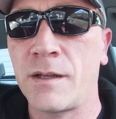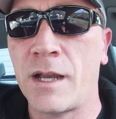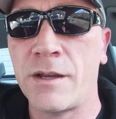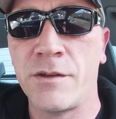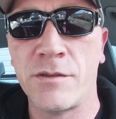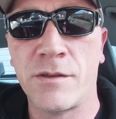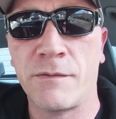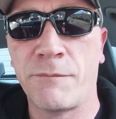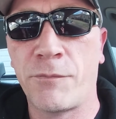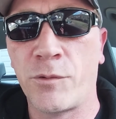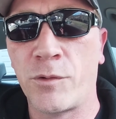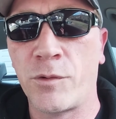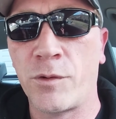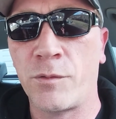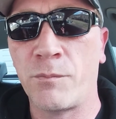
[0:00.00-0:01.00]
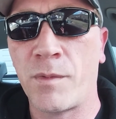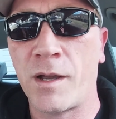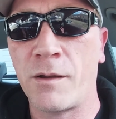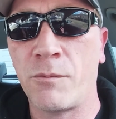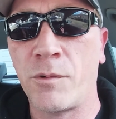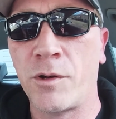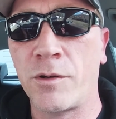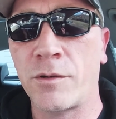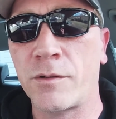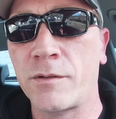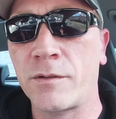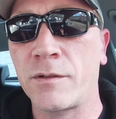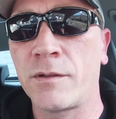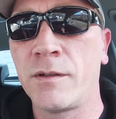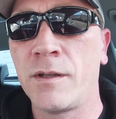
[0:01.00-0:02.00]
I use it for my
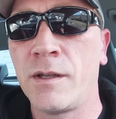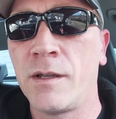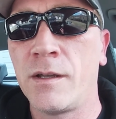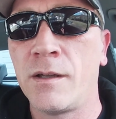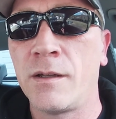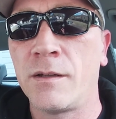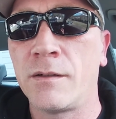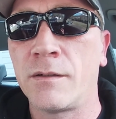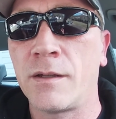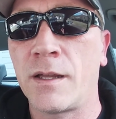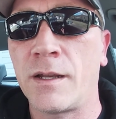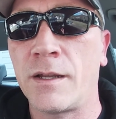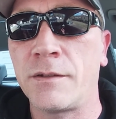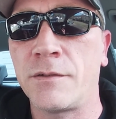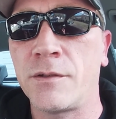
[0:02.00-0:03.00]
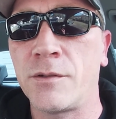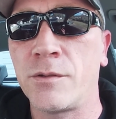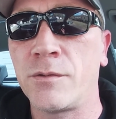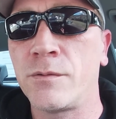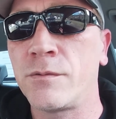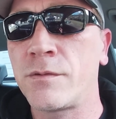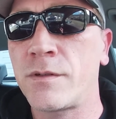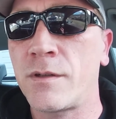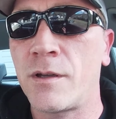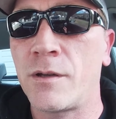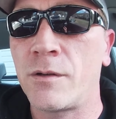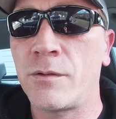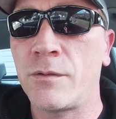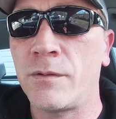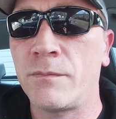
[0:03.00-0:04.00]
work that I do.
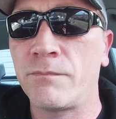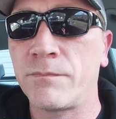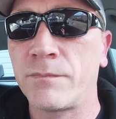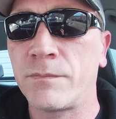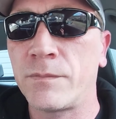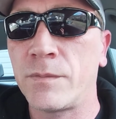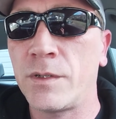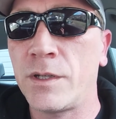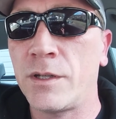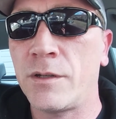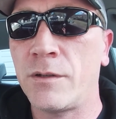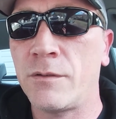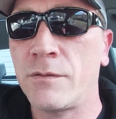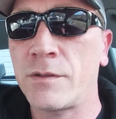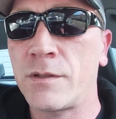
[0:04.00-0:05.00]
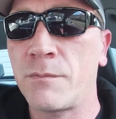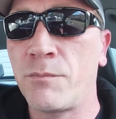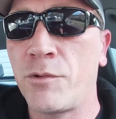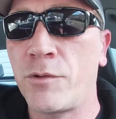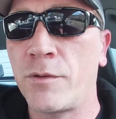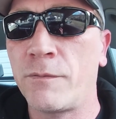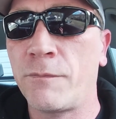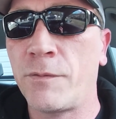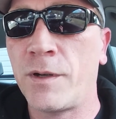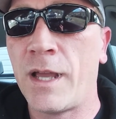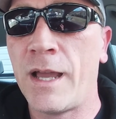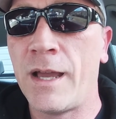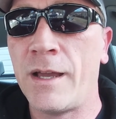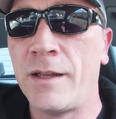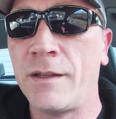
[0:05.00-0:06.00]
So, you know, it's important for
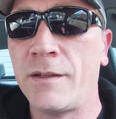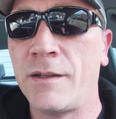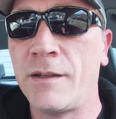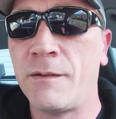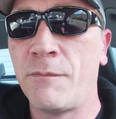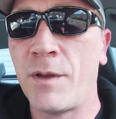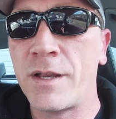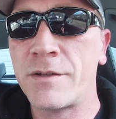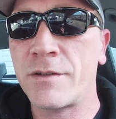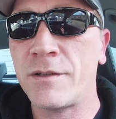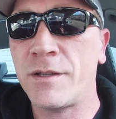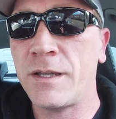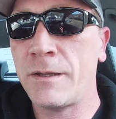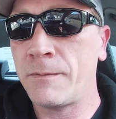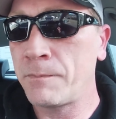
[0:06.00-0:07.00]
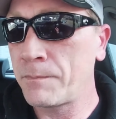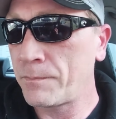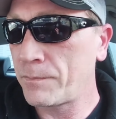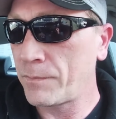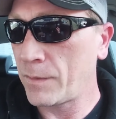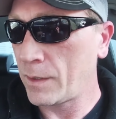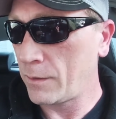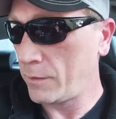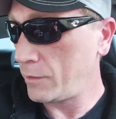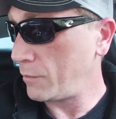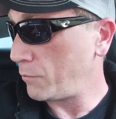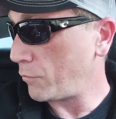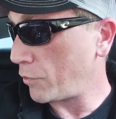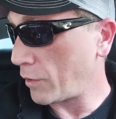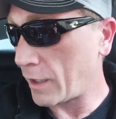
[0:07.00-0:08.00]
that. And then eventually,
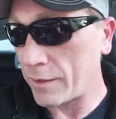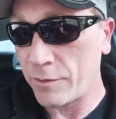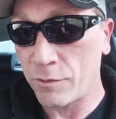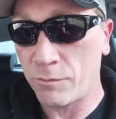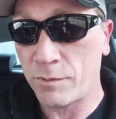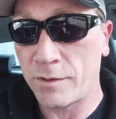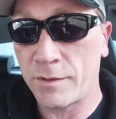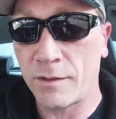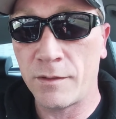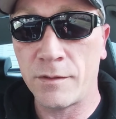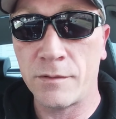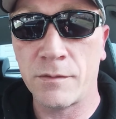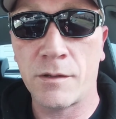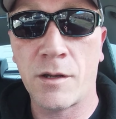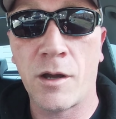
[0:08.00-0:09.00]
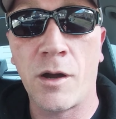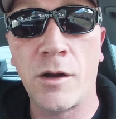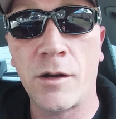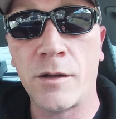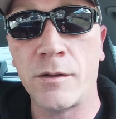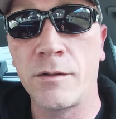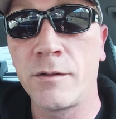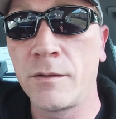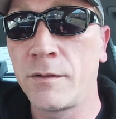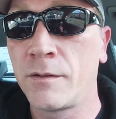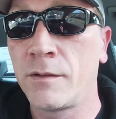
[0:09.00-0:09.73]
the more I do with the car,